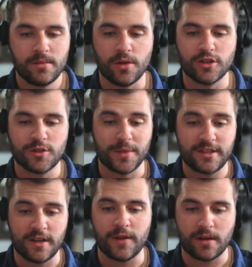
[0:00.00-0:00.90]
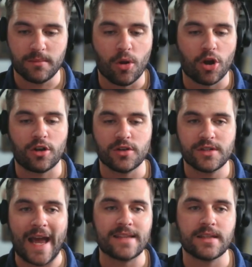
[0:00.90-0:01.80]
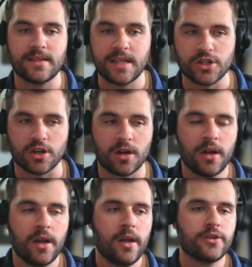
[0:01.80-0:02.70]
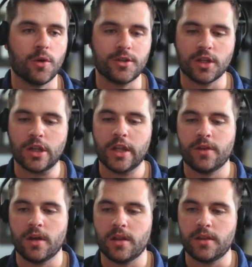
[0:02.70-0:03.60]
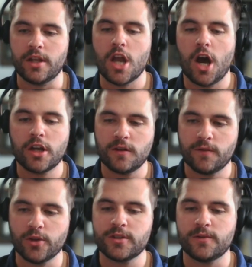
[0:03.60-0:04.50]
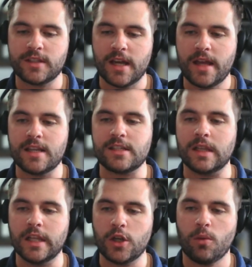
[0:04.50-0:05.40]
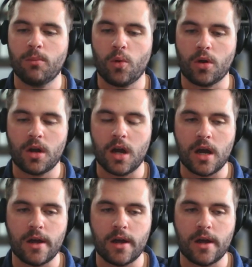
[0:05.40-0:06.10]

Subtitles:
those specific markers as a seizure. So it's the non-convulsive side is a little more